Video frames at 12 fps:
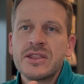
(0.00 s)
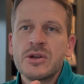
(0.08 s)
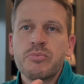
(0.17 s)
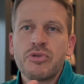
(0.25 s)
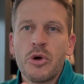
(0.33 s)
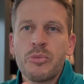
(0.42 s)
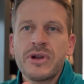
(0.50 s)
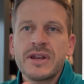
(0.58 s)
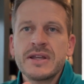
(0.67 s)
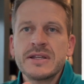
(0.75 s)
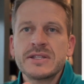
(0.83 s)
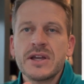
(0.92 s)
the
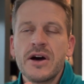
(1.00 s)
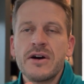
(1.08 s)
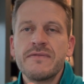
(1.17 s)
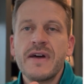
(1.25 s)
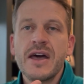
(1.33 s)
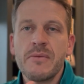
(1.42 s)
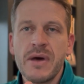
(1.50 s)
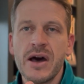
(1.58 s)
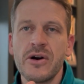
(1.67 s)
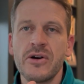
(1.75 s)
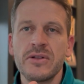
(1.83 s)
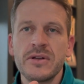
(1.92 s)
appropriateness of
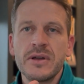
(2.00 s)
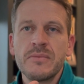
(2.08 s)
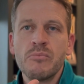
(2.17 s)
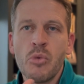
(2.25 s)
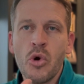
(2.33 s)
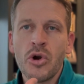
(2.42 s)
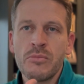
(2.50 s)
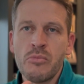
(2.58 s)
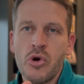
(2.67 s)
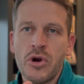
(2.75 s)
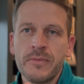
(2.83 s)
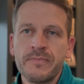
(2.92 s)
ML more and
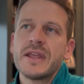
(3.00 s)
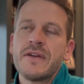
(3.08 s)
more.